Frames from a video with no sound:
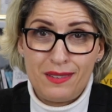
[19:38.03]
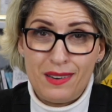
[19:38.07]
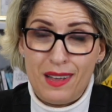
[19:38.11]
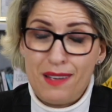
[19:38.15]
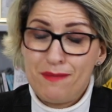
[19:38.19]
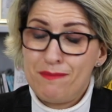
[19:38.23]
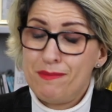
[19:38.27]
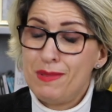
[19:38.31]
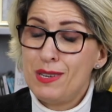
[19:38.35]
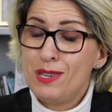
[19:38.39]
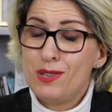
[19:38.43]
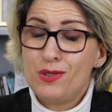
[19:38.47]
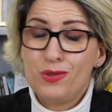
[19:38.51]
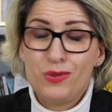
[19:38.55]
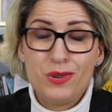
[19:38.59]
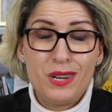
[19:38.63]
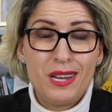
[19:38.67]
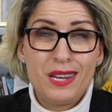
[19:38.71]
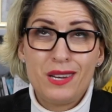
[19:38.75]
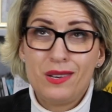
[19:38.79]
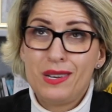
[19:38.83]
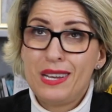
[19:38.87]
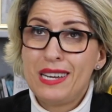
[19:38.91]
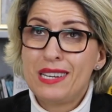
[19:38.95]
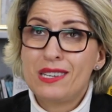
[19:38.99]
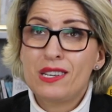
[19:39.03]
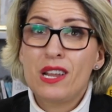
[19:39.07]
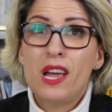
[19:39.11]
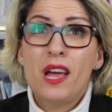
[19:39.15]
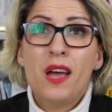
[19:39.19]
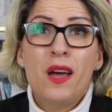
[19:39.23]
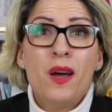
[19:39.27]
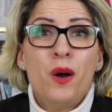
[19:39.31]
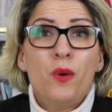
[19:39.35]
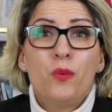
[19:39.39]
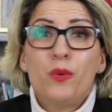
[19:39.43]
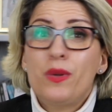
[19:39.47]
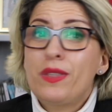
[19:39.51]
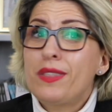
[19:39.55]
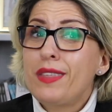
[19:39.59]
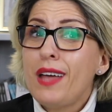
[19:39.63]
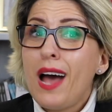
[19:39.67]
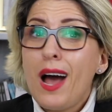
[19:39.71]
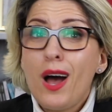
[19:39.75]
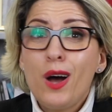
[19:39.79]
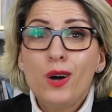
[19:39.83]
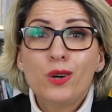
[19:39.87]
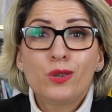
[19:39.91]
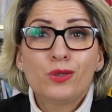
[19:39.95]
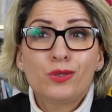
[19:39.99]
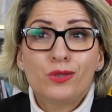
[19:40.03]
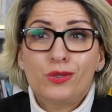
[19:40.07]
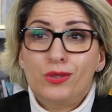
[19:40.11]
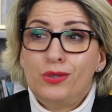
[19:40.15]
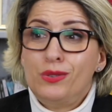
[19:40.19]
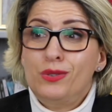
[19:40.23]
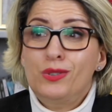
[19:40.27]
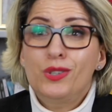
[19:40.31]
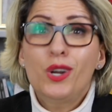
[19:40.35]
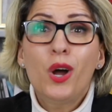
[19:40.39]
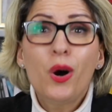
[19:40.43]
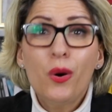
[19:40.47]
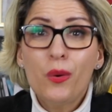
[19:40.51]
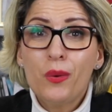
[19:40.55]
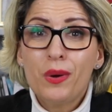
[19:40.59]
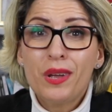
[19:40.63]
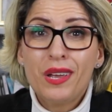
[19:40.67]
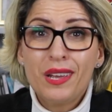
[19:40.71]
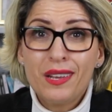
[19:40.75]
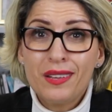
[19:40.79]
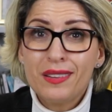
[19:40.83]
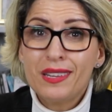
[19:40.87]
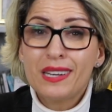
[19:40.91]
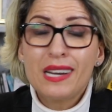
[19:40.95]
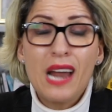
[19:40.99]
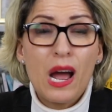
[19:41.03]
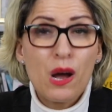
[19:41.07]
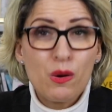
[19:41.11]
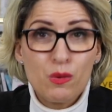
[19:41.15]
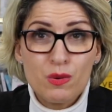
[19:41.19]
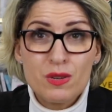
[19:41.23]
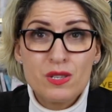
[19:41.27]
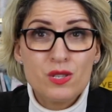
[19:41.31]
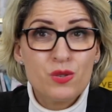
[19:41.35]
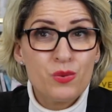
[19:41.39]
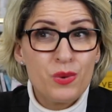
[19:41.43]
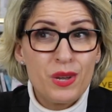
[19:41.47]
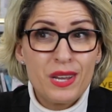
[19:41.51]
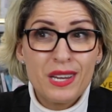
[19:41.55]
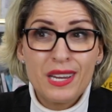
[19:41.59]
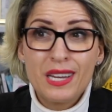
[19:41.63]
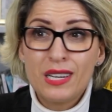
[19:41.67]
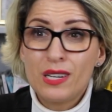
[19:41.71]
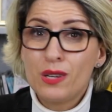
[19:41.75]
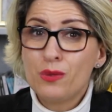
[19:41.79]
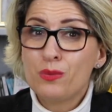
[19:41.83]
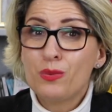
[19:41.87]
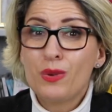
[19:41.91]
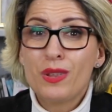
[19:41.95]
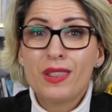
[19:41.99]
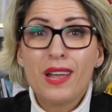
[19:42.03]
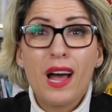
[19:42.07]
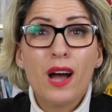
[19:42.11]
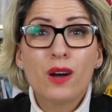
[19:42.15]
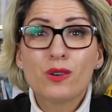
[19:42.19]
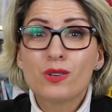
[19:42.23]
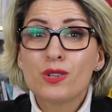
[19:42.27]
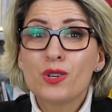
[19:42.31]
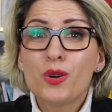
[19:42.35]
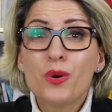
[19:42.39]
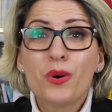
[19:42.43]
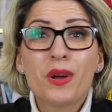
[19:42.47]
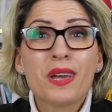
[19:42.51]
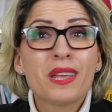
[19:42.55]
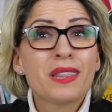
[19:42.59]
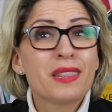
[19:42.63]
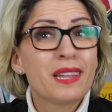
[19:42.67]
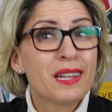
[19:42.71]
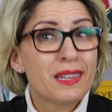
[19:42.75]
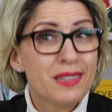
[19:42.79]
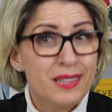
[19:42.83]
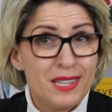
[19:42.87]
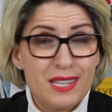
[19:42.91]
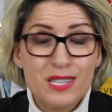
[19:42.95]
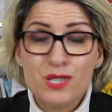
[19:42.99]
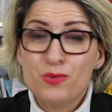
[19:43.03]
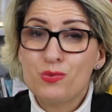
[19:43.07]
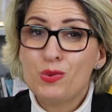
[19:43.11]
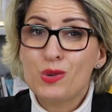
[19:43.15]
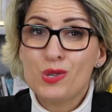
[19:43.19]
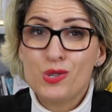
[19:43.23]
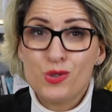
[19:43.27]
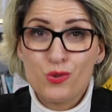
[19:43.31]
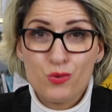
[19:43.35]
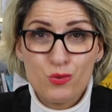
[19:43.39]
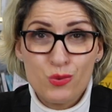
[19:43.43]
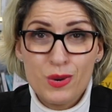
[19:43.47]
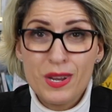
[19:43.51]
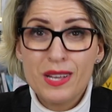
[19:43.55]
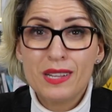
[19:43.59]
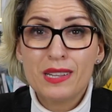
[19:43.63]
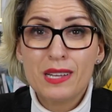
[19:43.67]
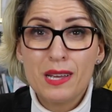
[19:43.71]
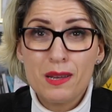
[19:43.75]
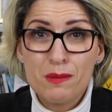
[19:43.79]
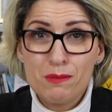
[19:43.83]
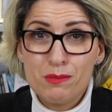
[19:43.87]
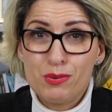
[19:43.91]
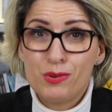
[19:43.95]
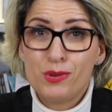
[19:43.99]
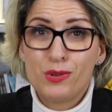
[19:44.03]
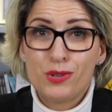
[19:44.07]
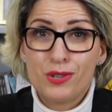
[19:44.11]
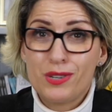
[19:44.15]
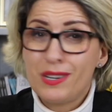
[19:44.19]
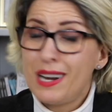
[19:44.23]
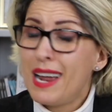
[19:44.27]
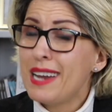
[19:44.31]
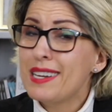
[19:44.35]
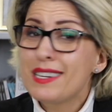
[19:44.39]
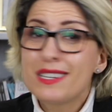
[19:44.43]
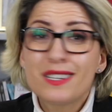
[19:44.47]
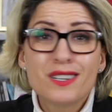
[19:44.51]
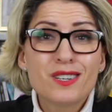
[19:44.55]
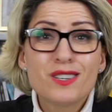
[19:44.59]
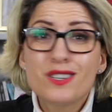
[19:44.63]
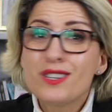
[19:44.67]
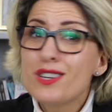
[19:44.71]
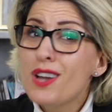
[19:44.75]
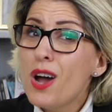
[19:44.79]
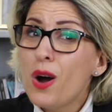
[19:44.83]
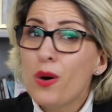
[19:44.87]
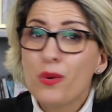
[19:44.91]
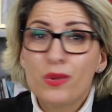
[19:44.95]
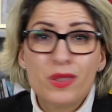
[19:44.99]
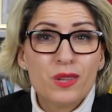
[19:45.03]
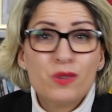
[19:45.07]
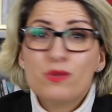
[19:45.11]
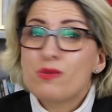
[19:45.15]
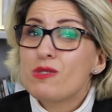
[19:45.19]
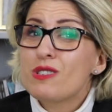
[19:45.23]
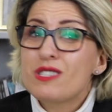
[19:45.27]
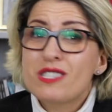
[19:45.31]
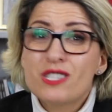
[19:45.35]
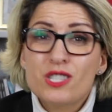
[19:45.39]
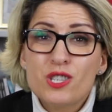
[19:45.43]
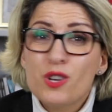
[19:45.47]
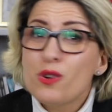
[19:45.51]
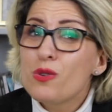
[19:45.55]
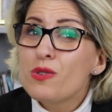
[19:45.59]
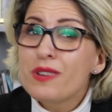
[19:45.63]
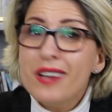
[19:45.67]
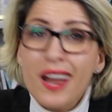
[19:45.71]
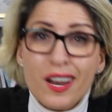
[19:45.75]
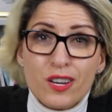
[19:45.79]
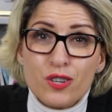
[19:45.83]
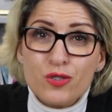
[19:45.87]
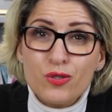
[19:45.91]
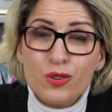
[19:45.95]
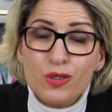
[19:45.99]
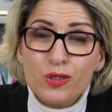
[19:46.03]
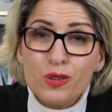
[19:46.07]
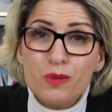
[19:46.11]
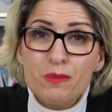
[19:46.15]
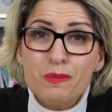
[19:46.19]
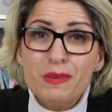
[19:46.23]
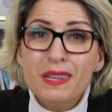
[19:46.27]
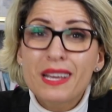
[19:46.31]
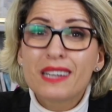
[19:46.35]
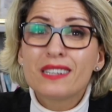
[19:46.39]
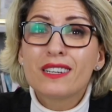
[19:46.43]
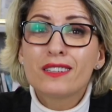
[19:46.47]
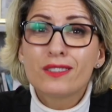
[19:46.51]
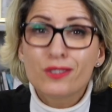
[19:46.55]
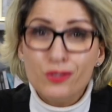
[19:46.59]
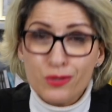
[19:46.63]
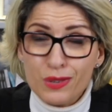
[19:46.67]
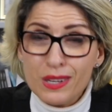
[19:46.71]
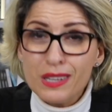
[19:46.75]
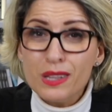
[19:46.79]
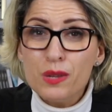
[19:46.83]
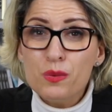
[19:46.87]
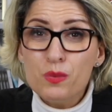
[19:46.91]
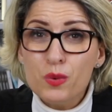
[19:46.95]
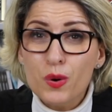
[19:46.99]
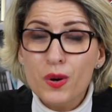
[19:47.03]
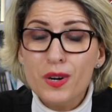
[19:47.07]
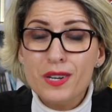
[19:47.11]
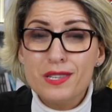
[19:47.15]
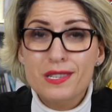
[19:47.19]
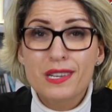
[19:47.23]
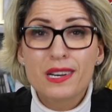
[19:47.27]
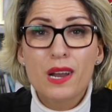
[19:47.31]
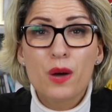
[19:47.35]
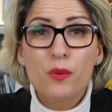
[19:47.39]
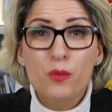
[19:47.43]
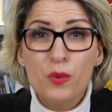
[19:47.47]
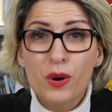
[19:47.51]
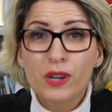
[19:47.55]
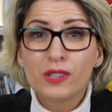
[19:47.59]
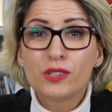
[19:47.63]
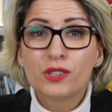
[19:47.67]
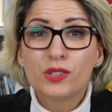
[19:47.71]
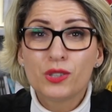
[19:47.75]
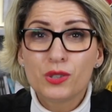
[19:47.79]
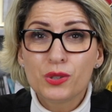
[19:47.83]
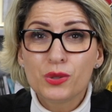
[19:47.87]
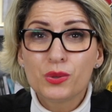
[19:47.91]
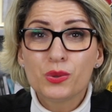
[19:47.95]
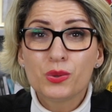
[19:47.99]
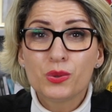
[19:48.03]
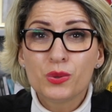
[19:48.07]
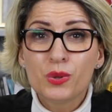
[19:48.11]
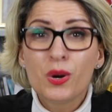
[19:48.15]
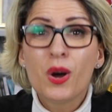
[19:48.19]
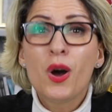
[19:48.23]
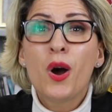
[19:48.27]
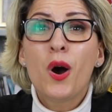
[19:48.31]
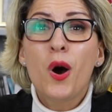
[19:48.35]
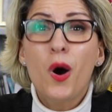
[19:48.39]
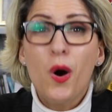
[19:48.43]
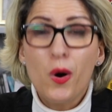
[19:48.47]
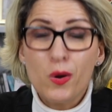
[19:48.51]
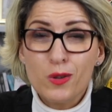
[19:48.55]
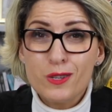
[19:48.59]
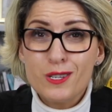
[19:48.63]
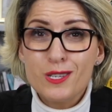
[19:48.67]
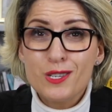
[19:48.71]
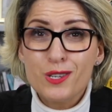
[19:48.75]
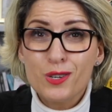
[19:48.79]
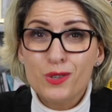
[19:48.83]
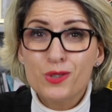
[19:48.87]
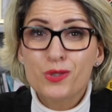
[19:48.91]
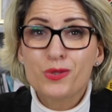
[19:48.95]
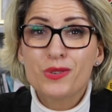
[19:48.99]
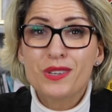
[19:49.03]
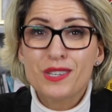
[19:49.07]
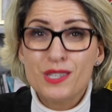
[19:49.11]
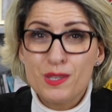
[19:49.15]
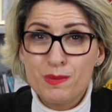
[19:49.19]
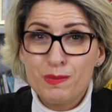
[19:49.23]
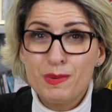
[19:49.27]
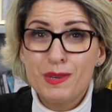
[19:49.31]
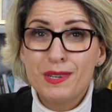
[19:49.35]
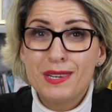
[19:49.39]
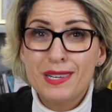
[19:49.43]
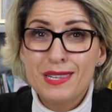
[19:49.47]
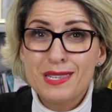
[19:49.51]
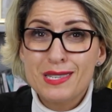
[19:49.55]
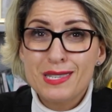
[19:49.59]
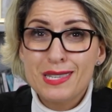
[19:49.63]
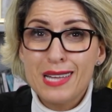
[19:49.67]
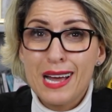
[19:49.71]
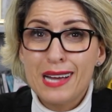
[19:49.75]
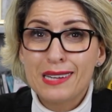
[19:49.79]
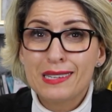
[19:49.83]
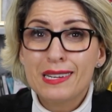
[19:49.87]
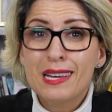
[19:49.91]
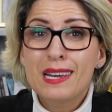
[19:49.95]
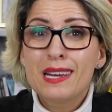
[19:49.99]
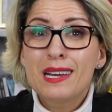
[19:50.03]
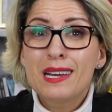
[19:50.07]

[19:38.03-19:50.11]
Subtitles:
I've been doing it without knowing that I was doing it and without knowing that this was really important. I didn't know. This was so natural in me, and it really works, and I want you also to experience that.